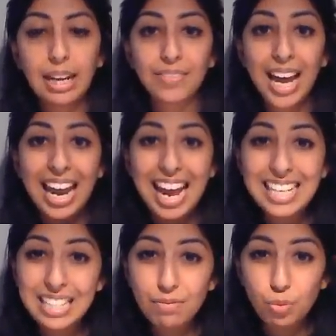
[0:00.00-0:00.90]
If they're
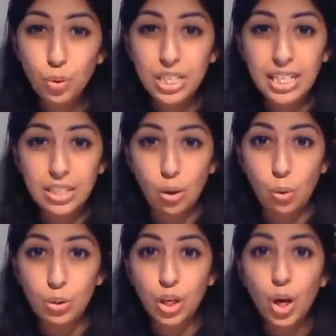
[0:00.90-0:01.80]
less than 40 years
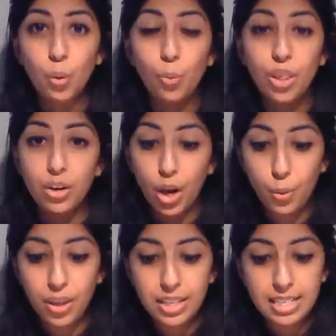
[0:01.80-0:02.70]
old with
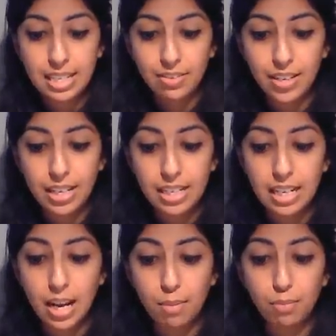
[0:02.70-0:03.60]
no other CV,
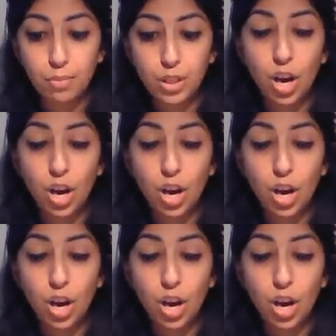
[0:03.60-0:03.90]
um,